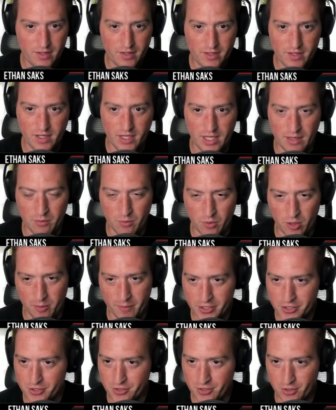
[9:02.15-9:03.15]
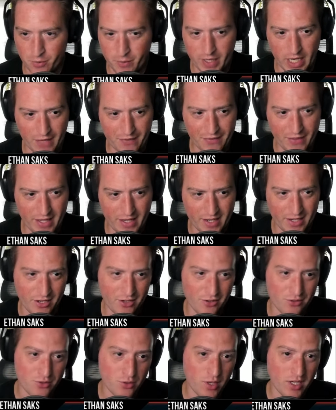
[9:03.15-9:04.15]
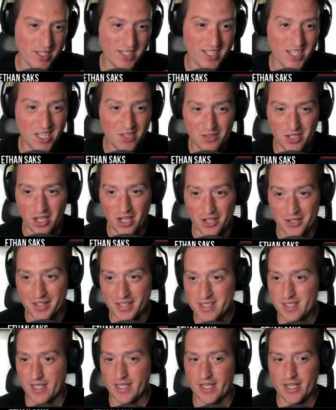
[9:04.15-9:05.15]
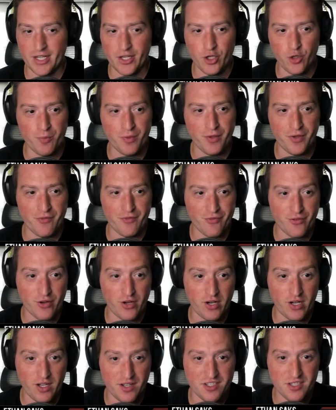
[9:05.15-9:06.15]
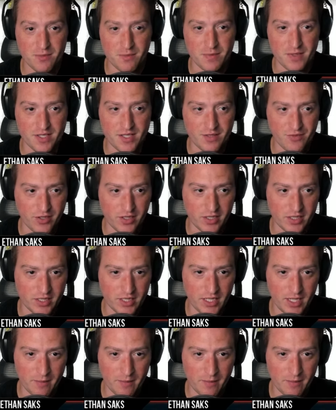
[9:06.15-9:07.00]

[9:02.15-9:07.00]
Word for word: Uh, I want to make sure that we got that in here. So, uh, kind of an unexciting open for us specifically.